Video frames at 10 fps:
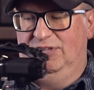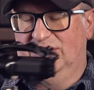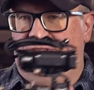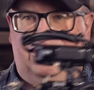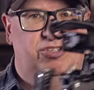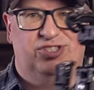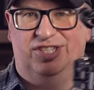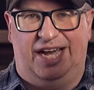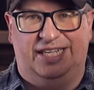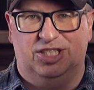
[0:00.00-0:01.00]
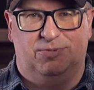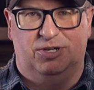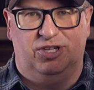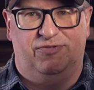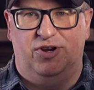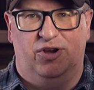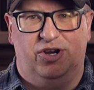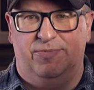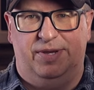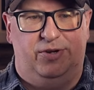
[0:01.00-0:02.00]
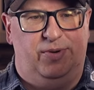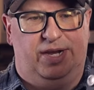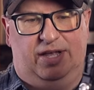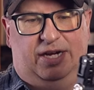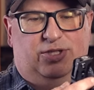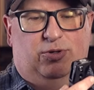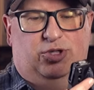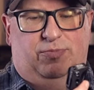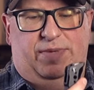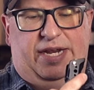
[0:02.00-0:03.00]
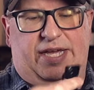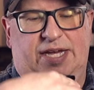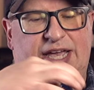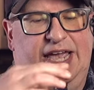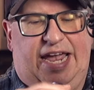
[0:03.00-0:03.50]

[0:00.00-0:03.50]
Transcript: this feature is nice, especially if you know you're gonna be doing a lot of social media.